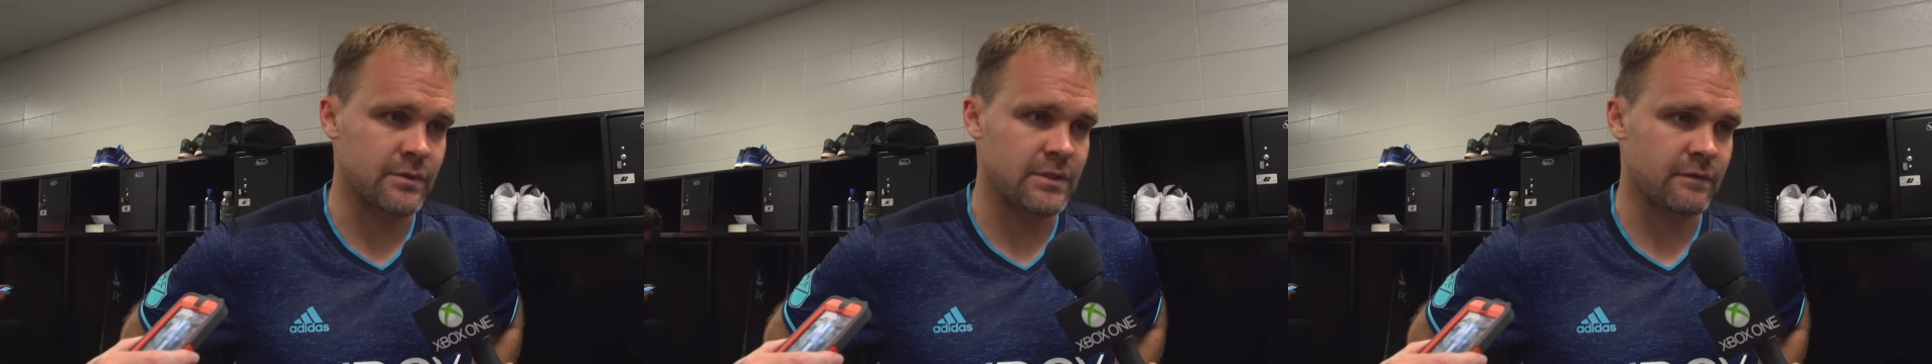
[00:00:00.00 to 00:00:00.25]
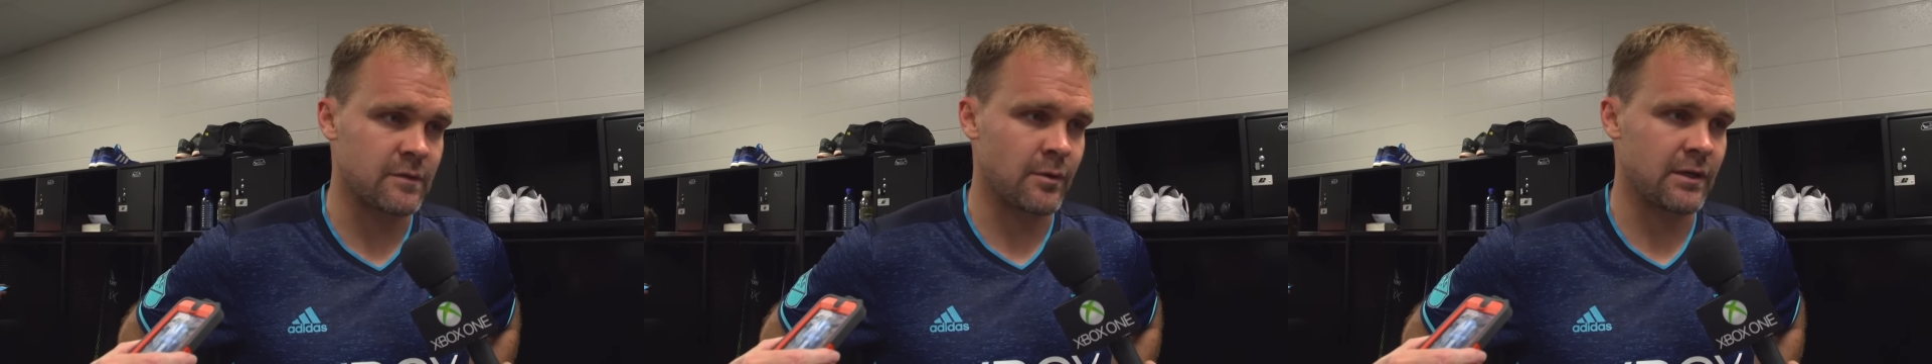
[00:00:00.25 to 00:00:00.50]
It was
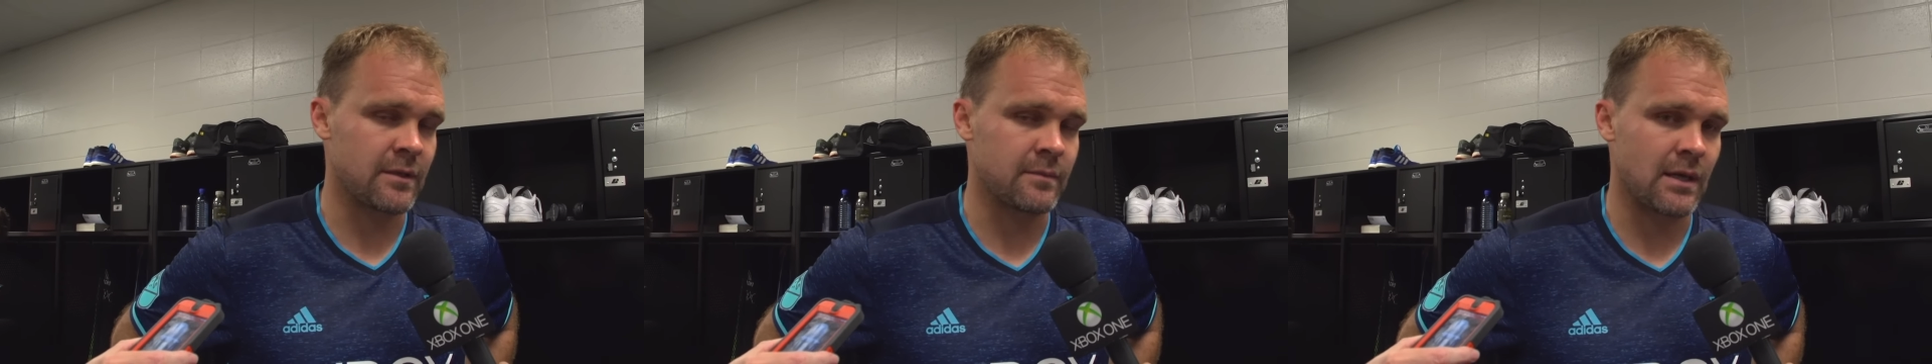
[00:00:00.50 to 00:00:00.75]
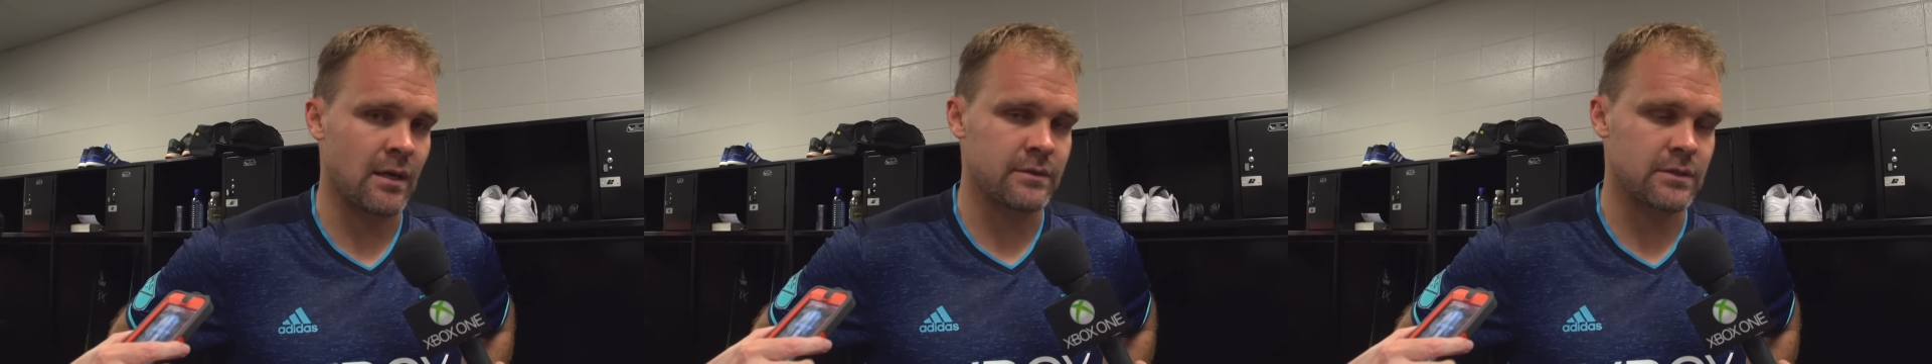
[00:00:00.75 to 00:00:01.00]
tough to break them
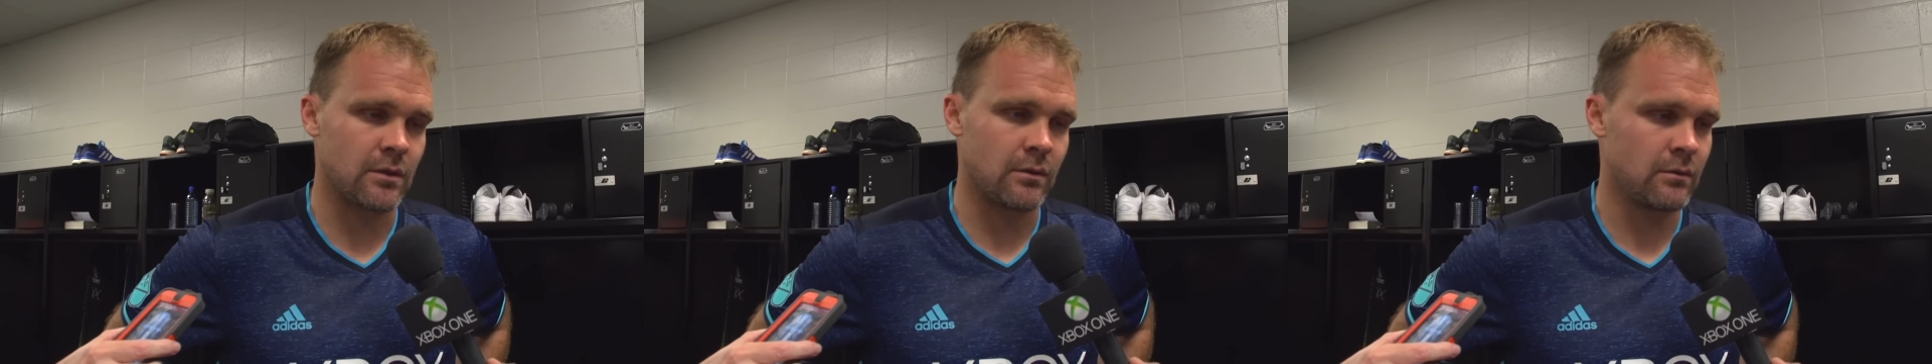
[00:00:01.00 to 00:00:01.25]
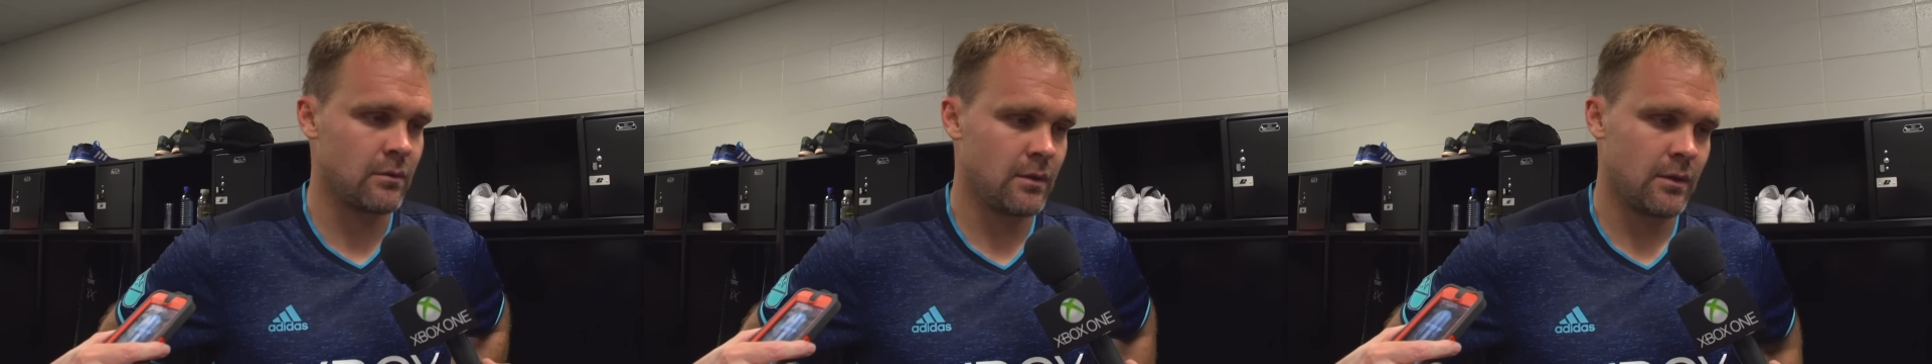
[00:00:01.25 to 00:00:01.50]
down,
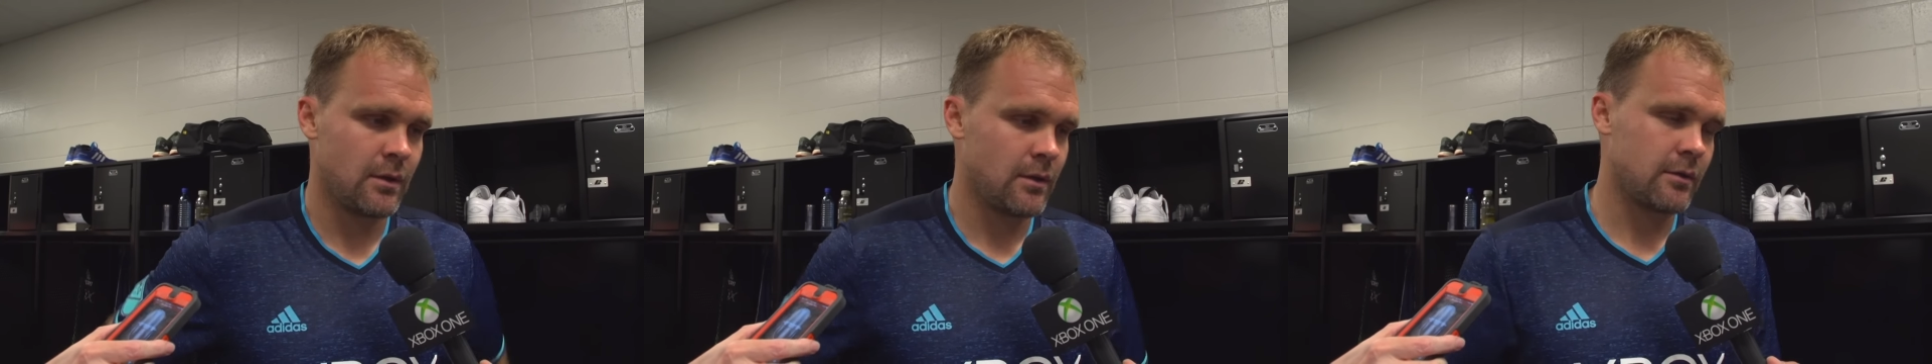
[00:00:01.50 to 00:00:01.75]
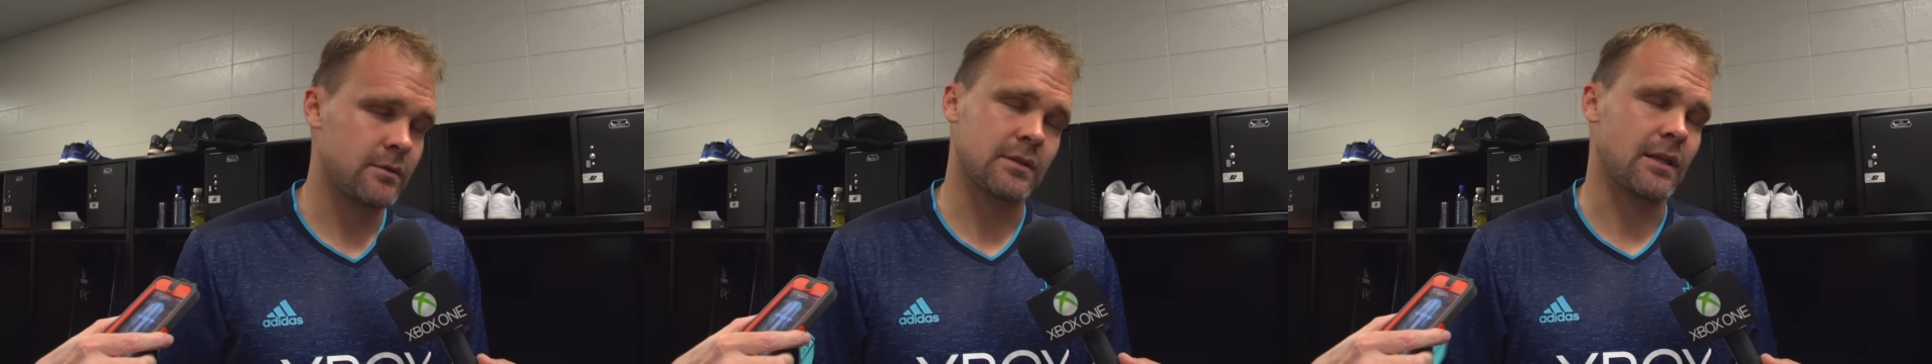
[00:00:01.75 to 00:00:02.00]
so
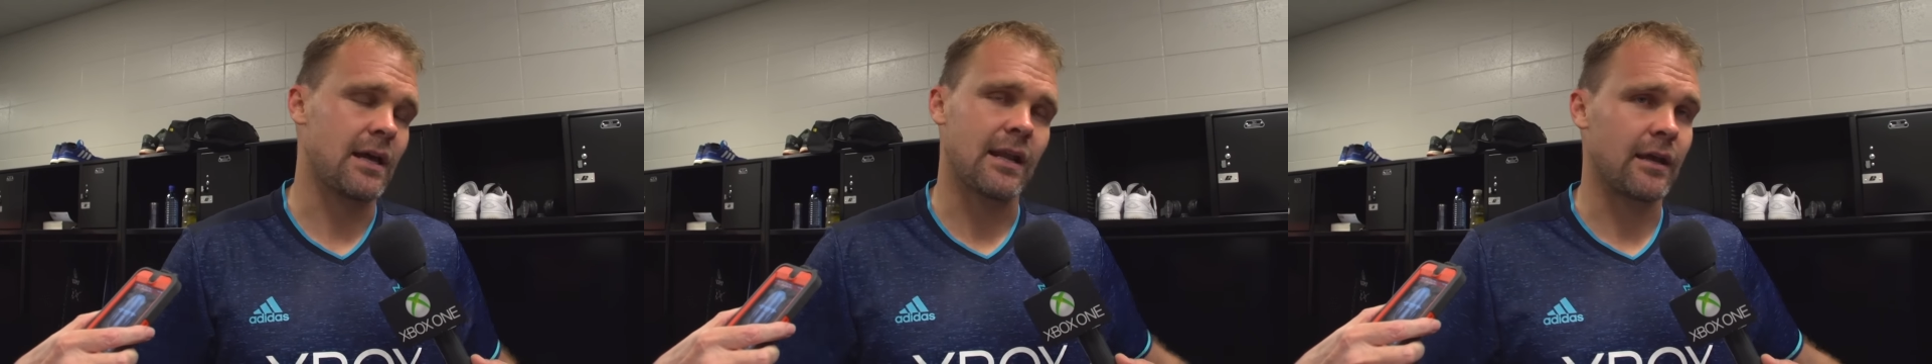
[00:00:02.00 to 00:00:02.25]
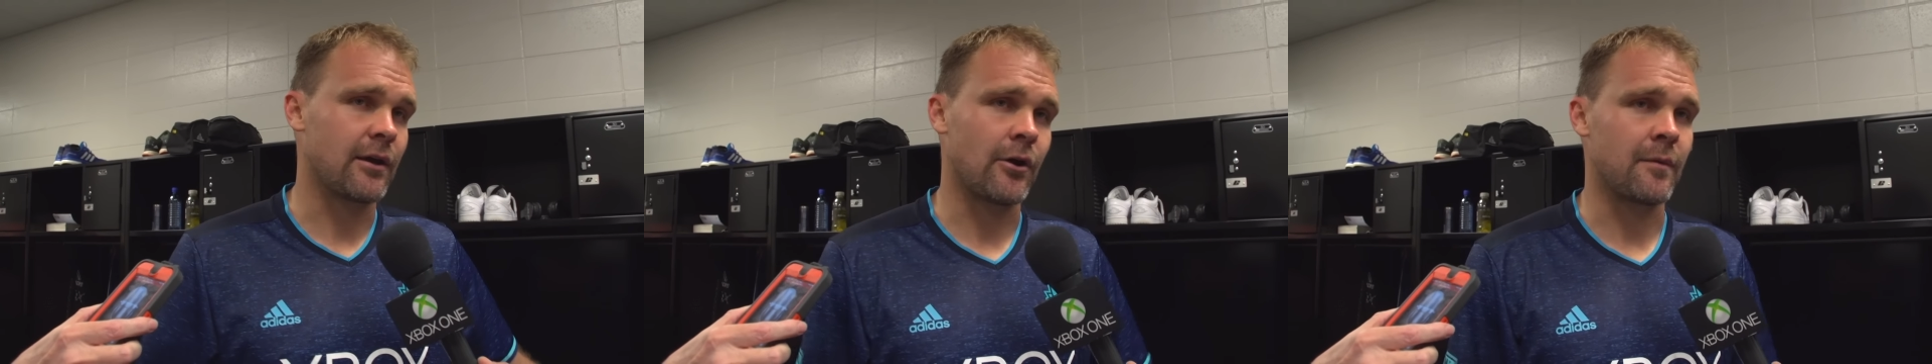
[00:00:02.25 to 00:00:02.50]
just glad
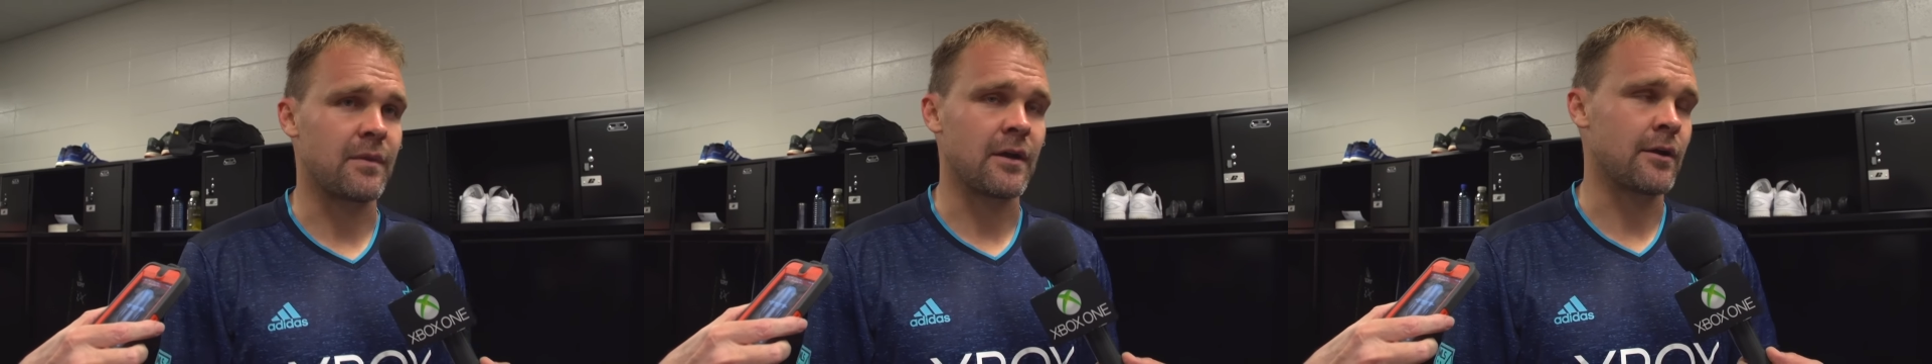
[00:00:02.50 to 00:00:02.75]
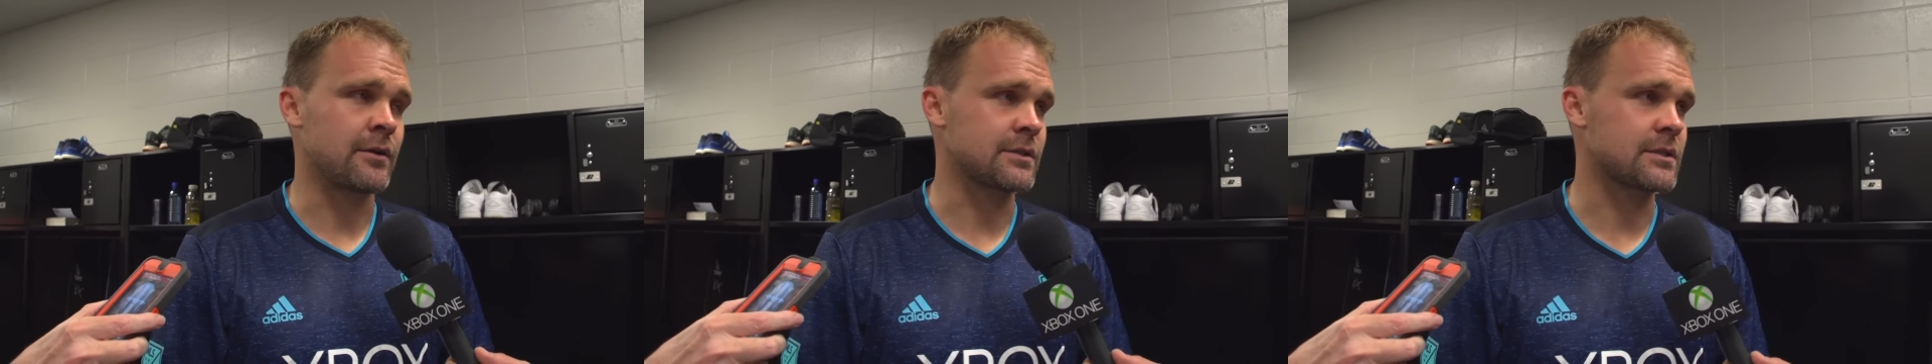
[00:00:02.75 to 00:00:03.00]
I could go up
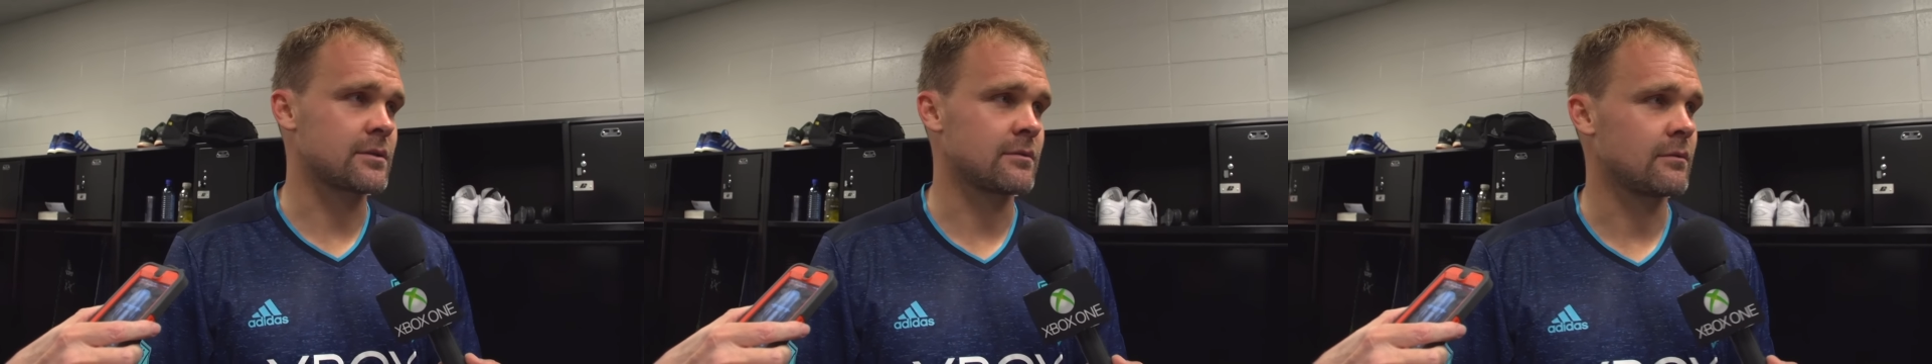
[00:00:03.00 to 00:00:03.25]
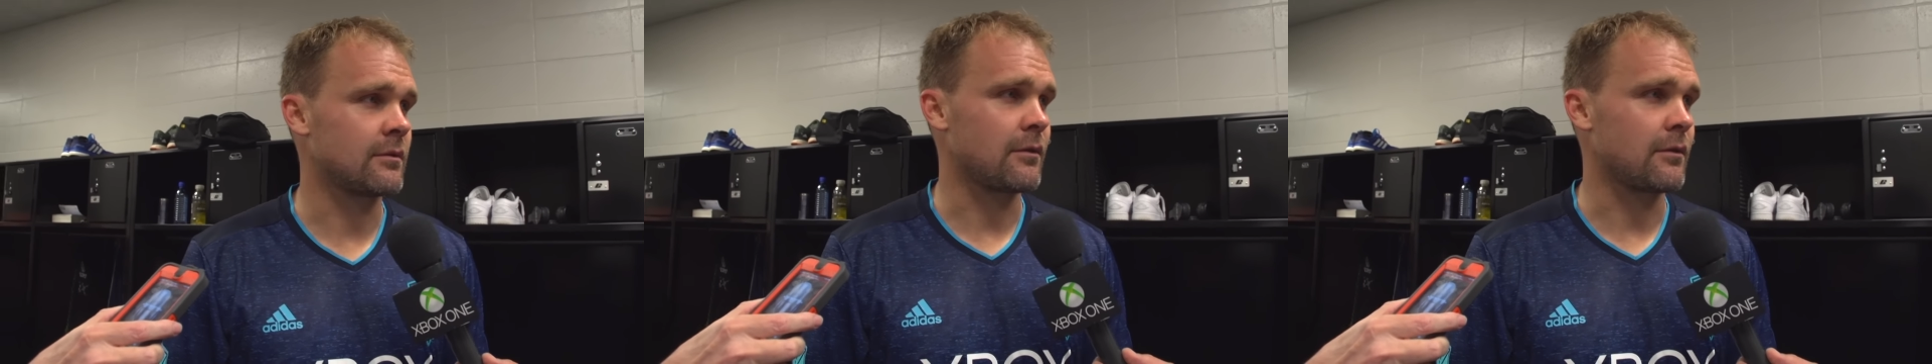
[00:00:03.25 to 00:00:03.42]
there and just